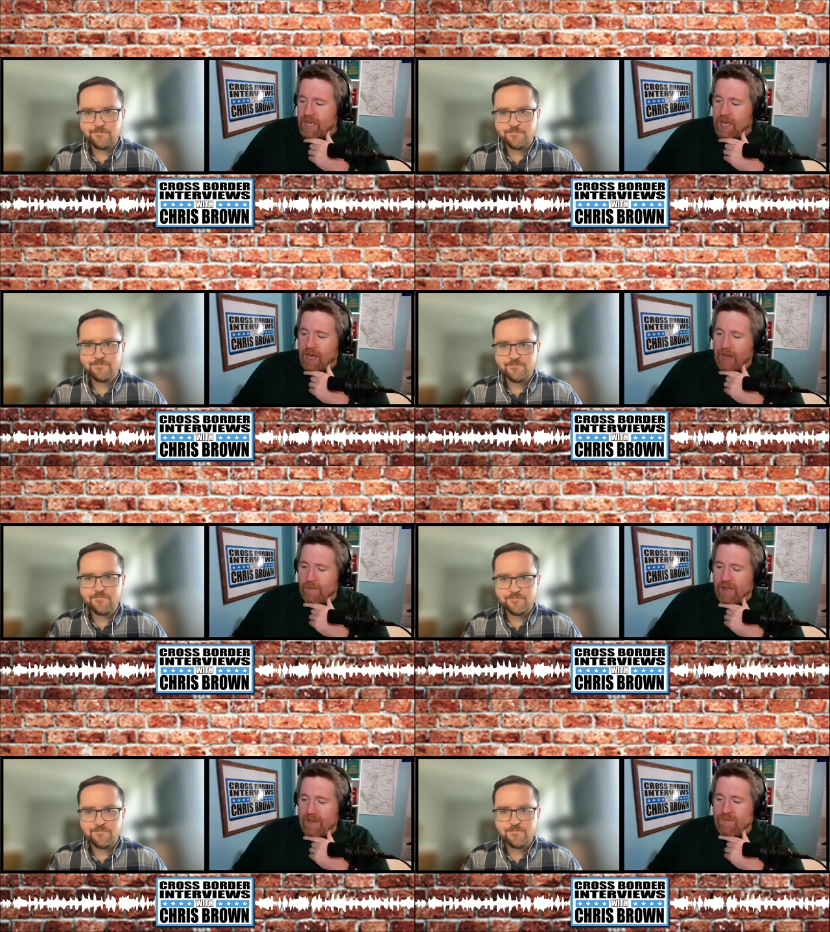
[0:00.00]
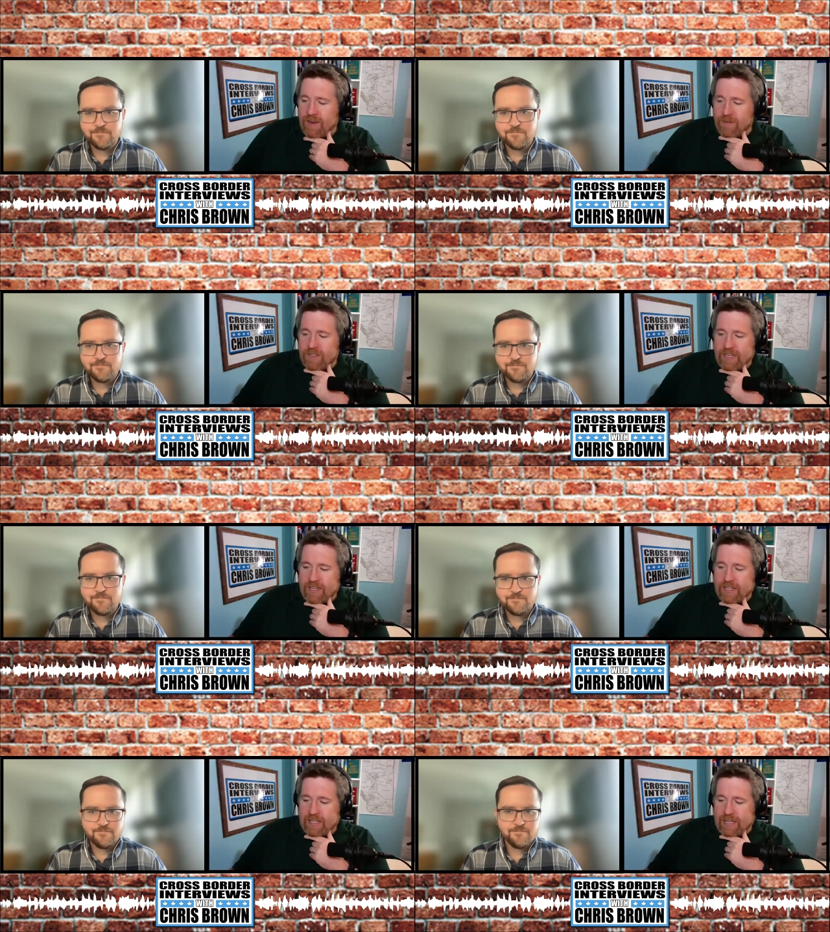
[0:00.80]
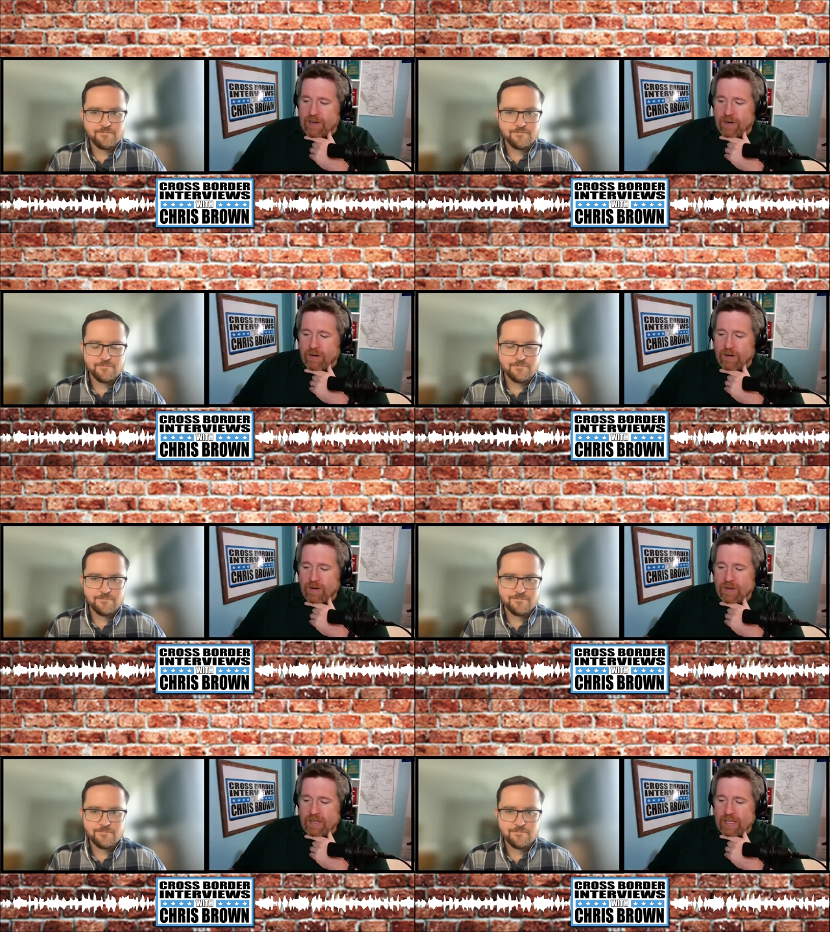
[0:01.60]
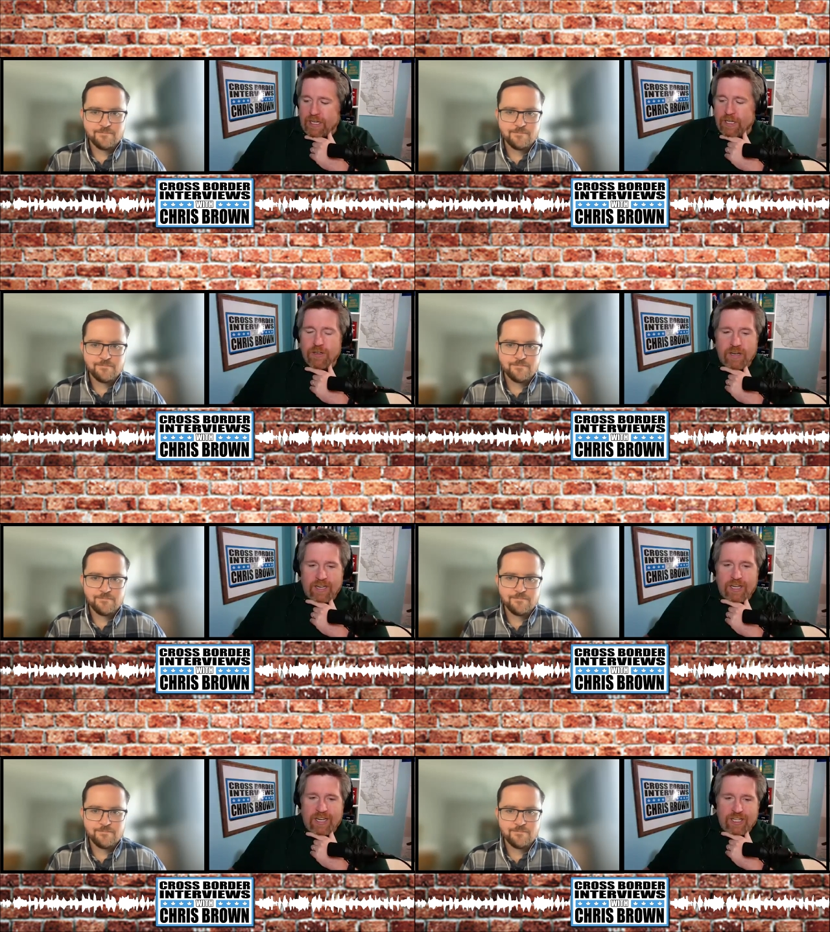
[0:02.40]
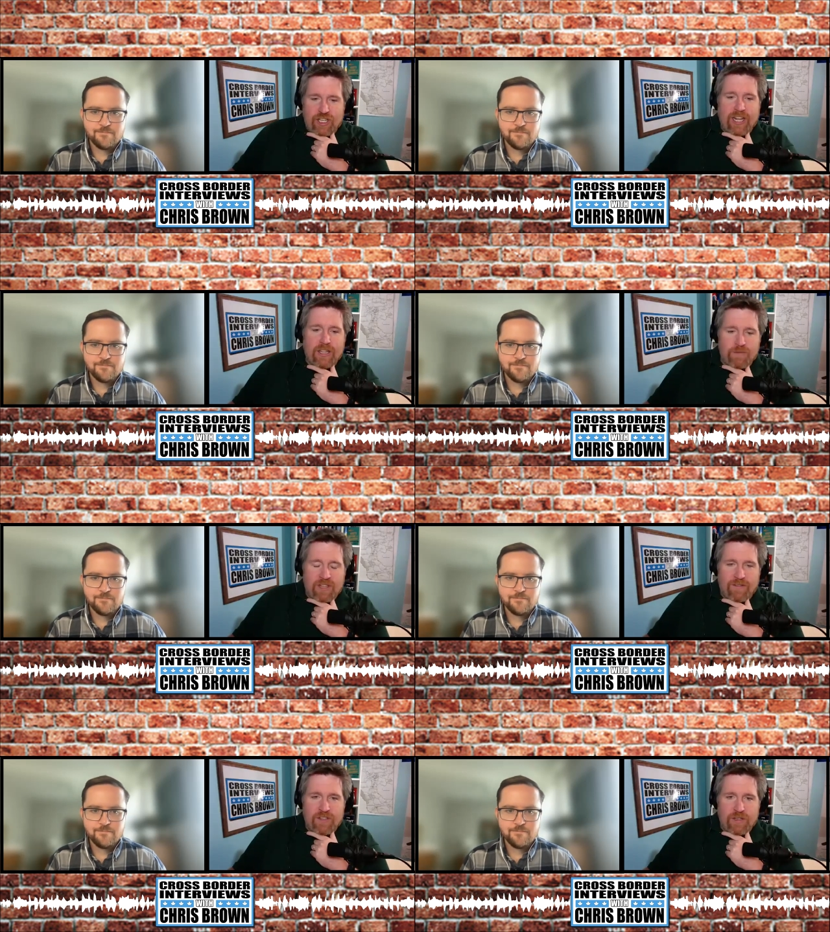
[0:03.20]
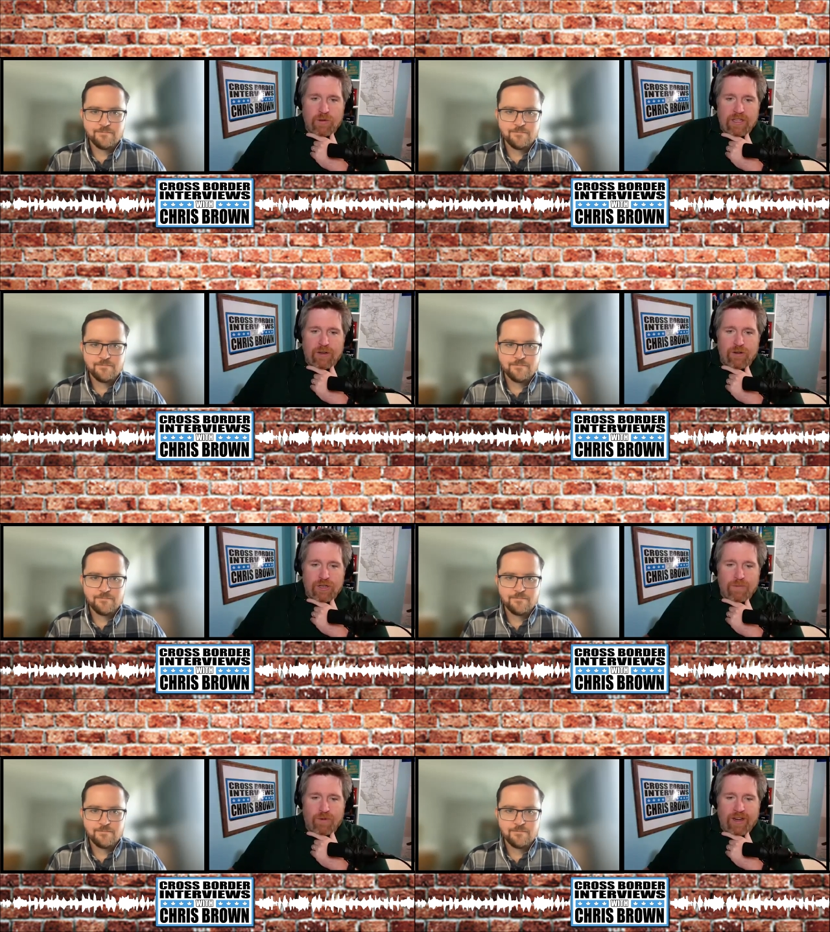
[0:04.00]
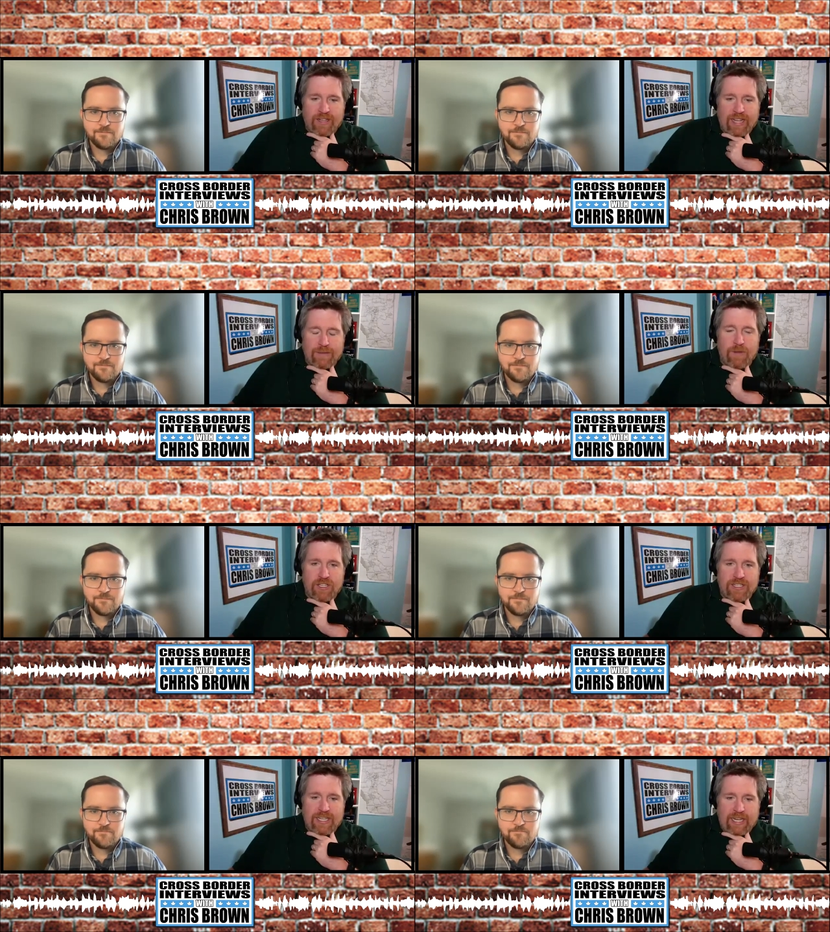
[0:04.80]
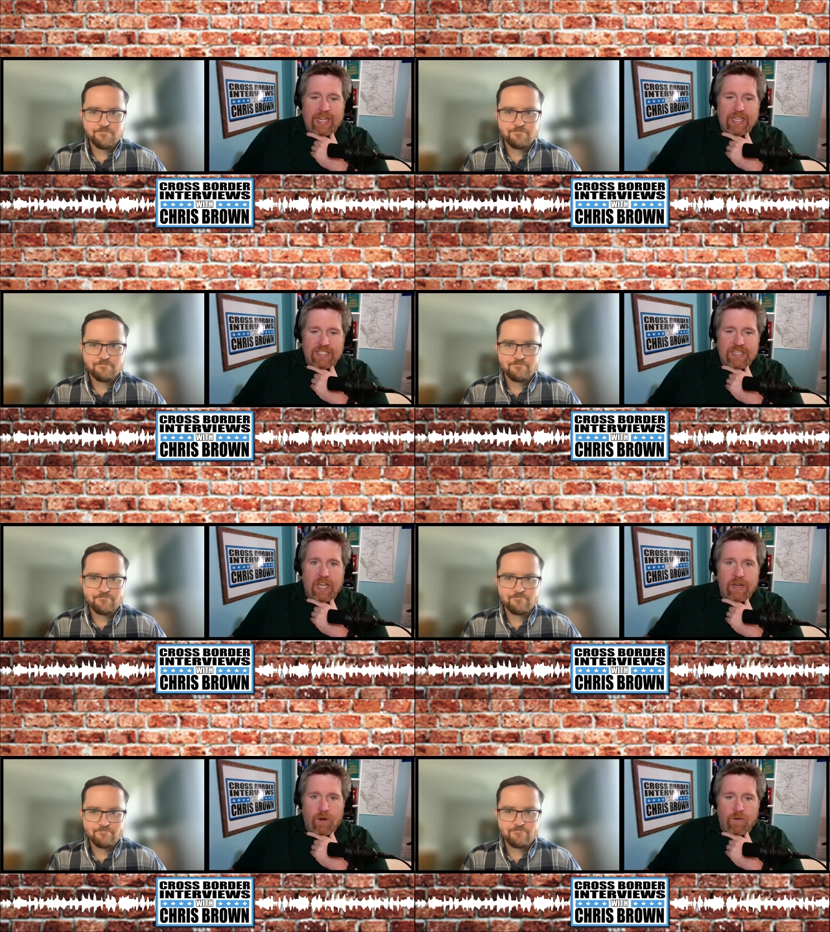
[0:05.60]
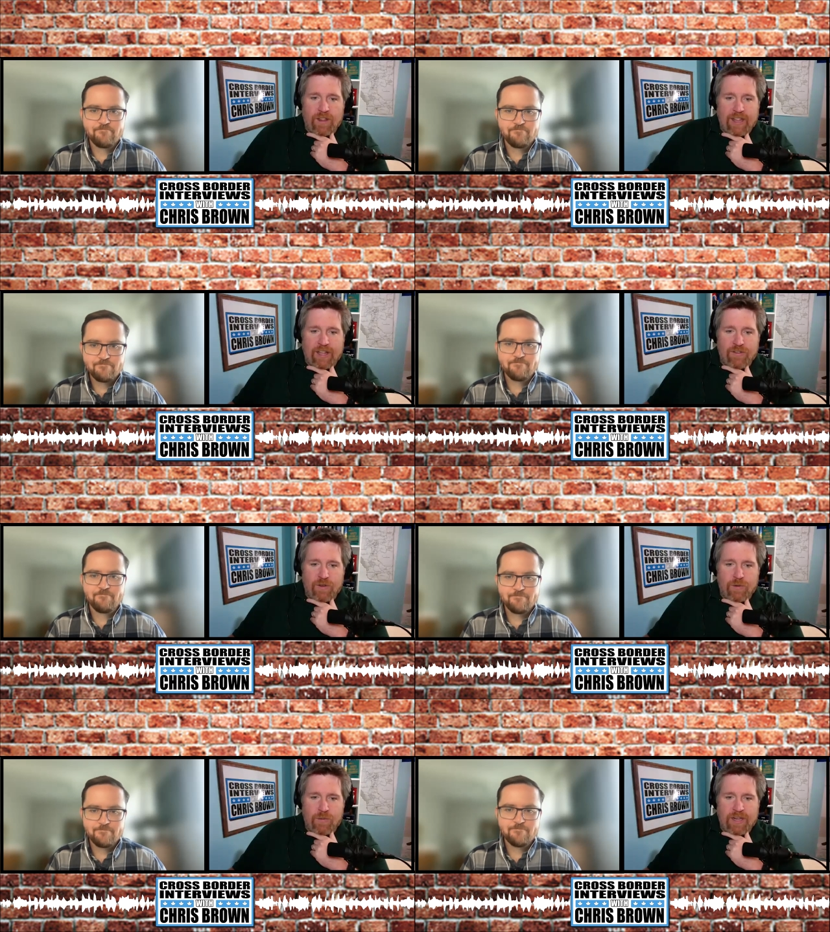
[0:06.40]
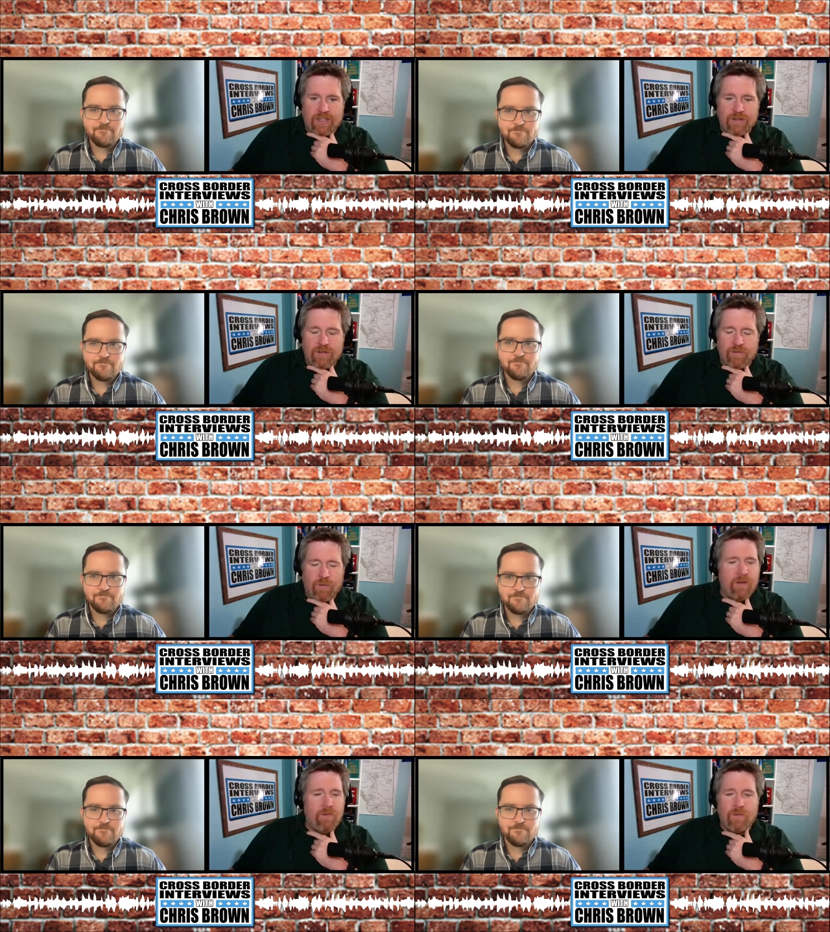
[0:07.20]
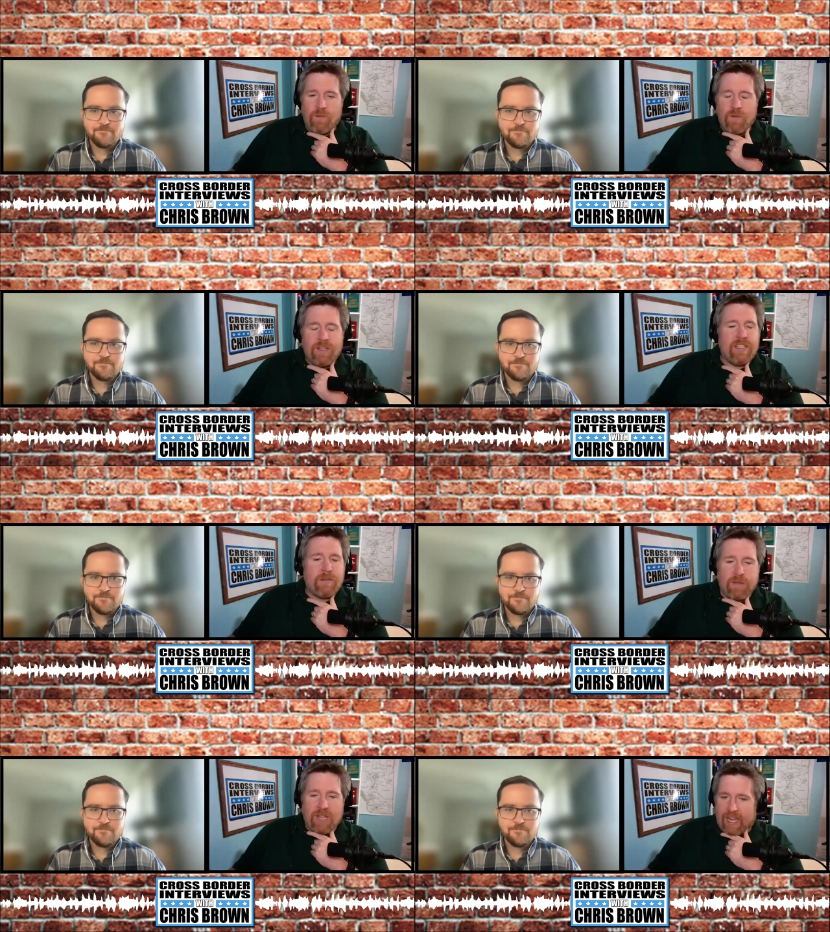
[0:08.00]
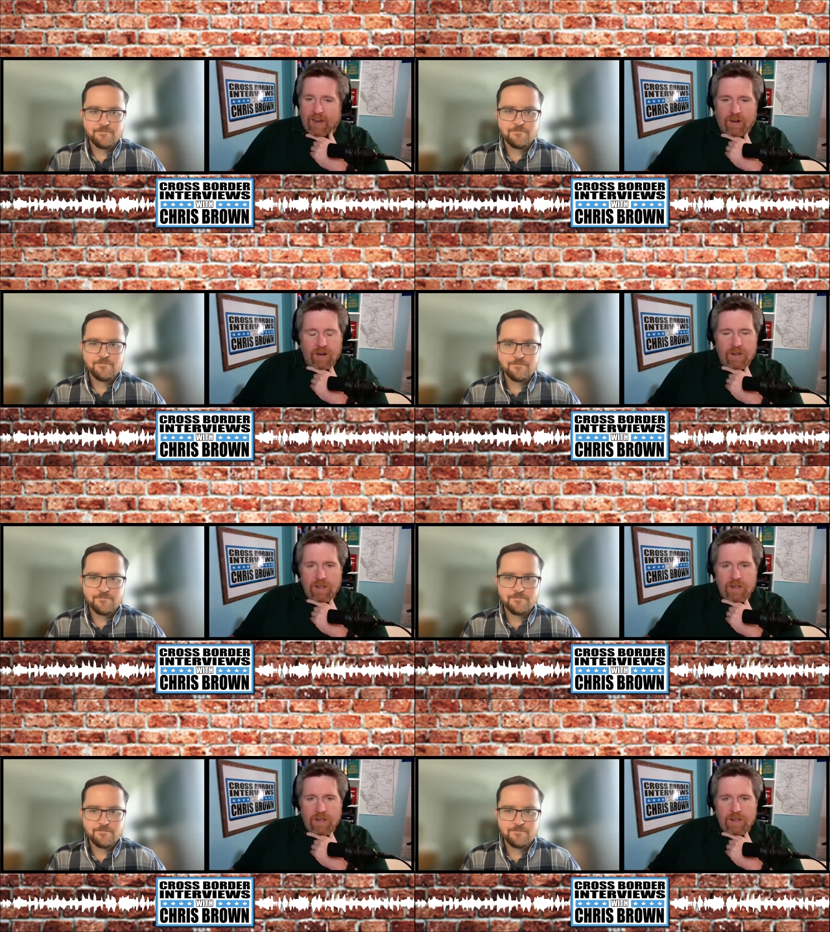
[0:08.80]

Speaker 1: Um, I've never seen a leader inter- in, inject themselves into a leadership race as much as he has done over the last few weeks. What What's his play here?